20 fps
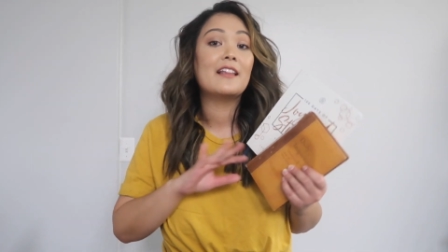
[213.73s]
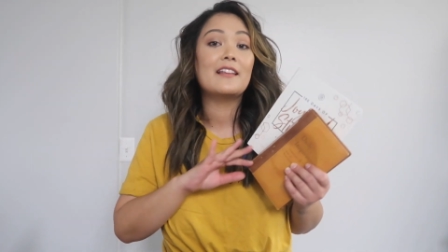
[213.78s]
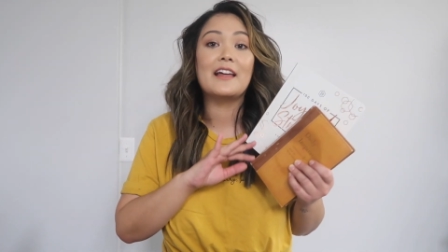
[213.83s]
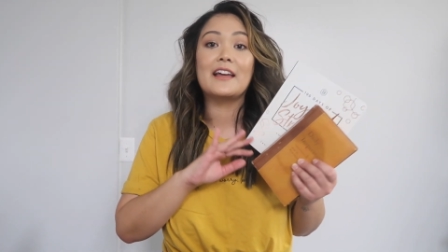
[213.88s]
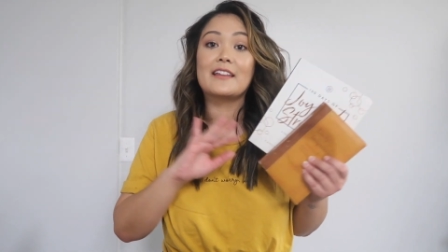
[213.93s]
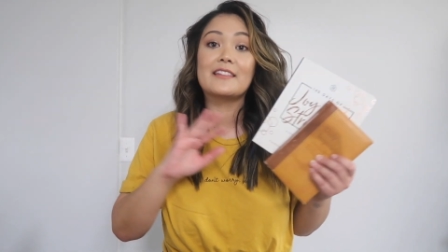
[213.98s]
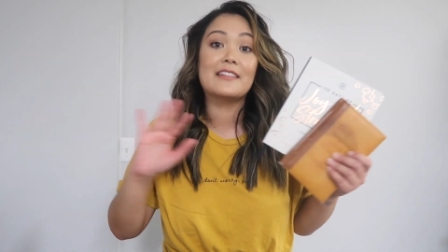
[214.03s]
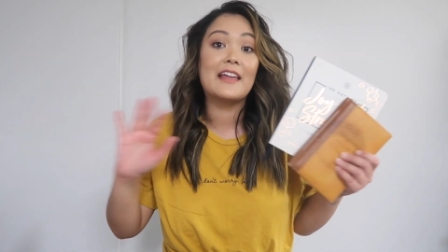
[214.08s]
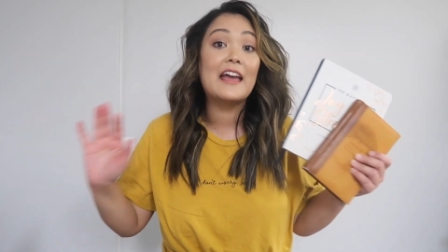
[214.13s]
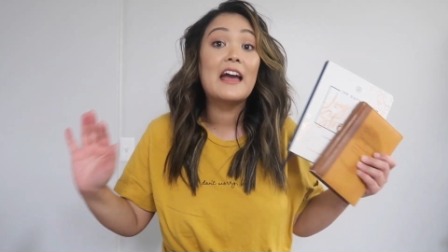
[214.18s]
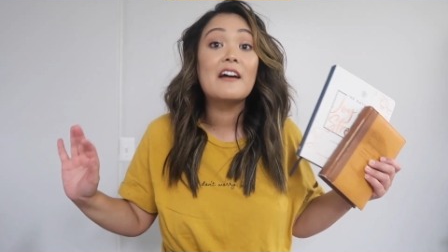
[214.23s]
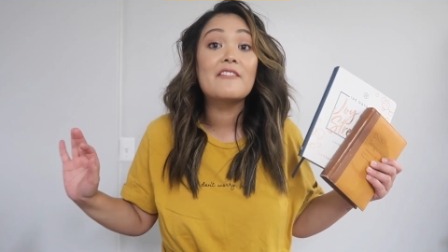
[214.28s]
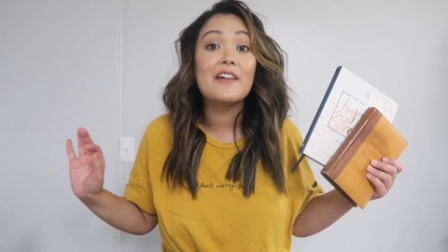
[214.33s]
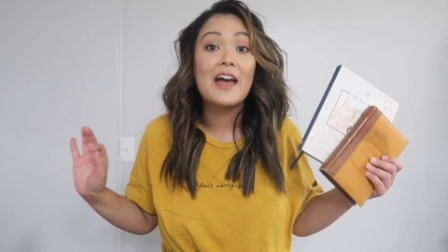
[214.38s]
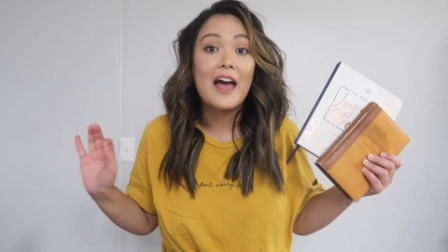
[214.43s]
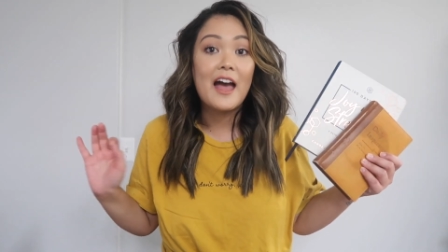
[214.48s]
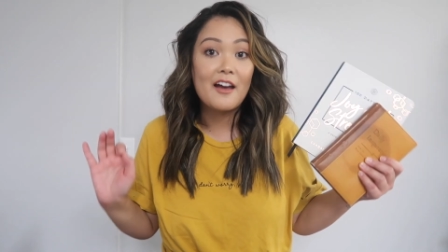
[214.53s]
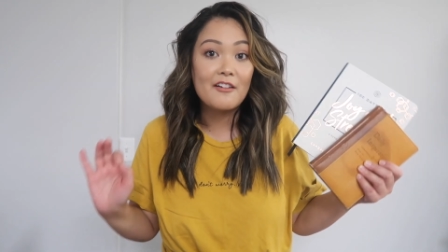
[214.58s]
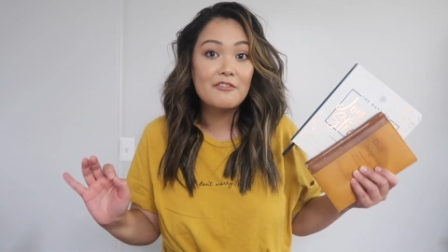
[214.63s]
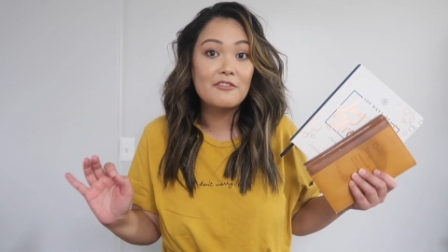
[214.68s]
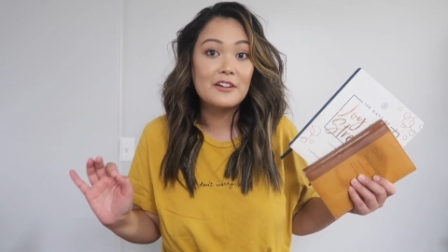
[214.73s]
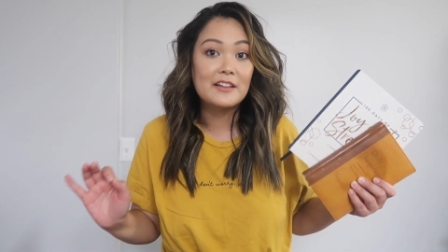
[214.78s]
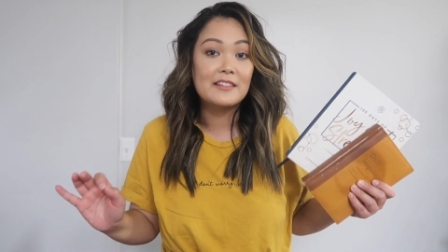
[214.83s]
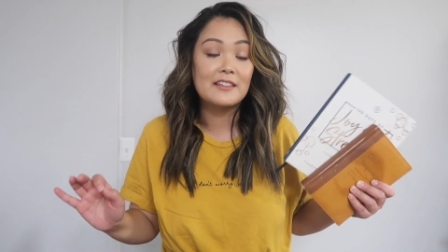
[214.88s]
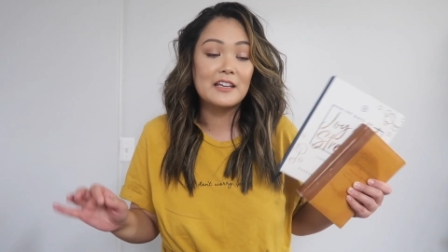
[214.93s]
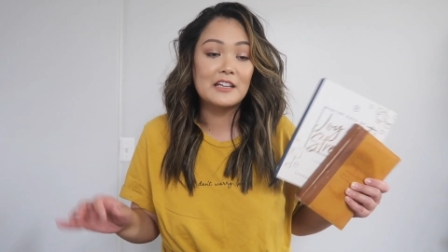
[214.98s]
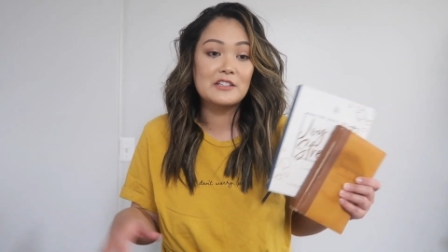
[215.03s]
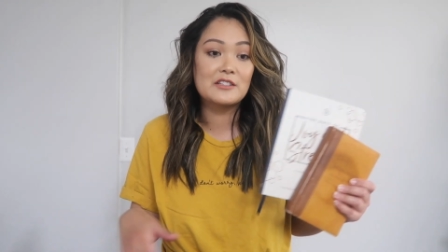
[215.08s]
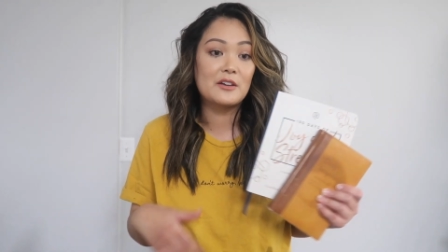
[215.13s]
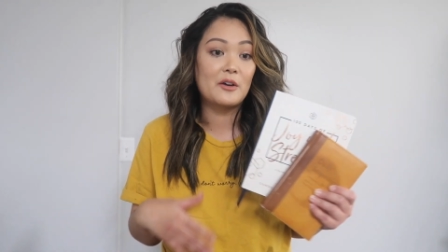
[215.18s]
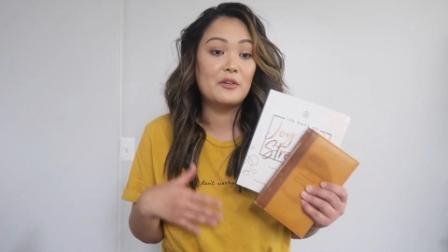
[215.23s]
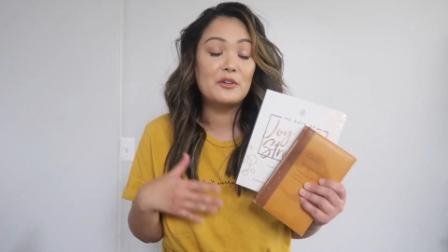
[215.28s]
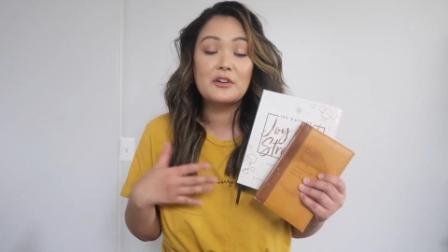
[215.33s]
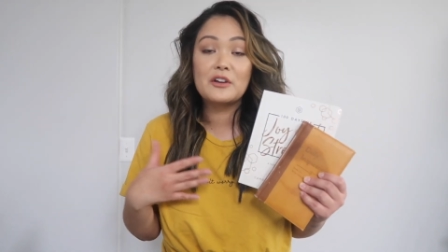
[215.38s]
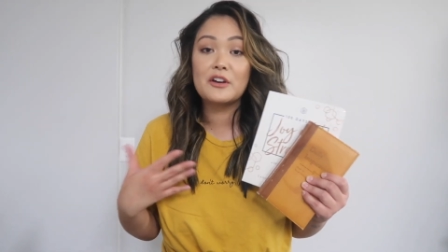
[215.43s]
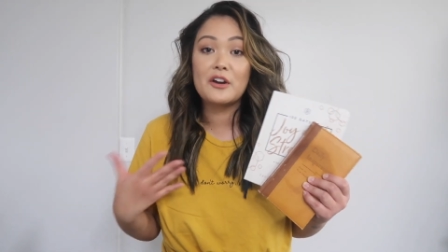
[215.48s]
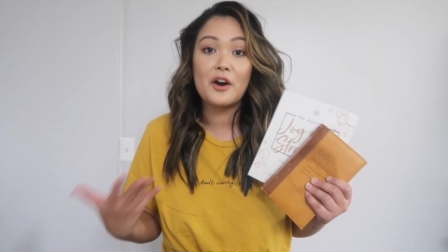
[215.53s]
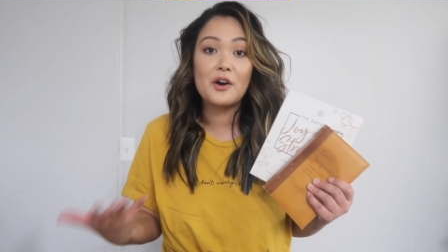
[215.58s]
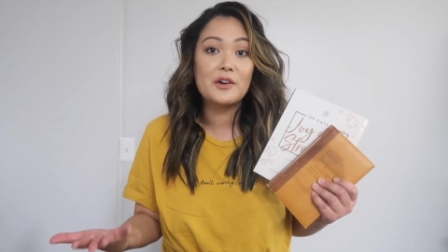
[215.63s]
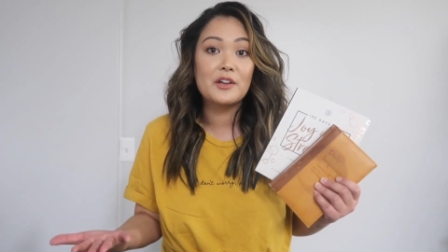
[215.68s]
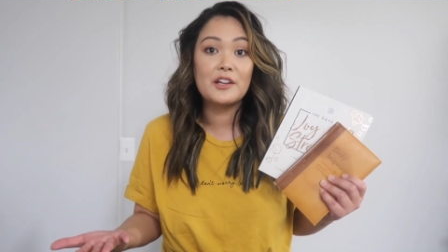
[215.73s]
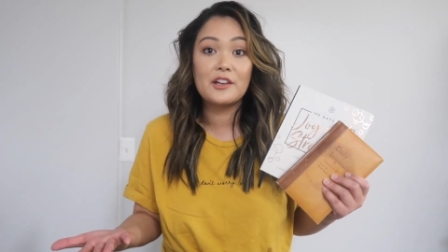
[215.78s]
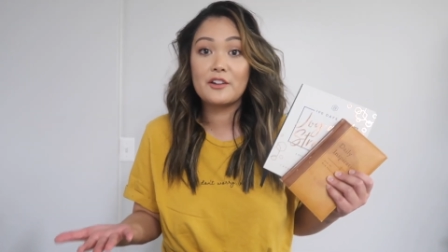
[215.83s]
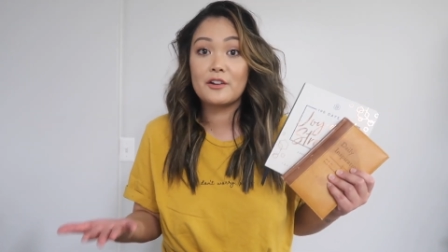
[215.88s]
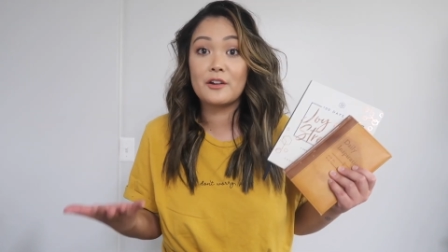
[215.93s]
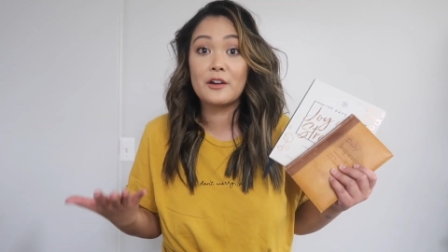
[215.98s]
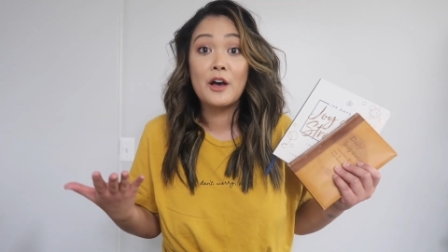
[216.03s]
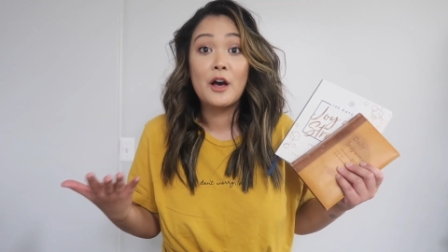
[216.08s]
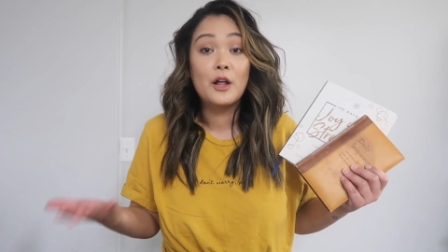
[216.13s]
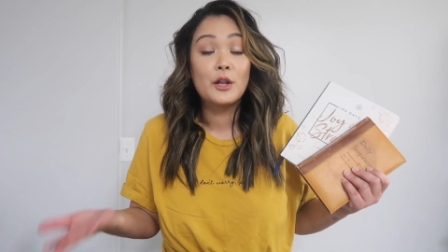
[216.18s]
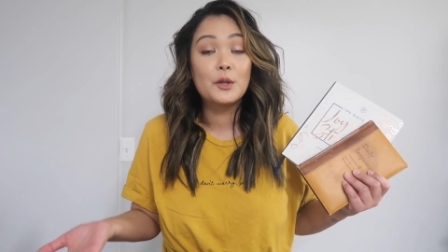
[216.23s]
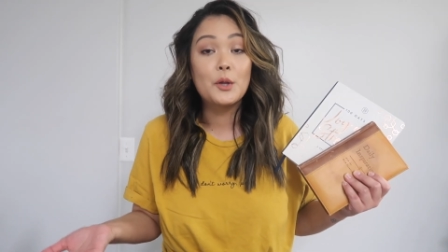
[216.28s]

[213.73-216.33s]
Like they have everything. So you can go to your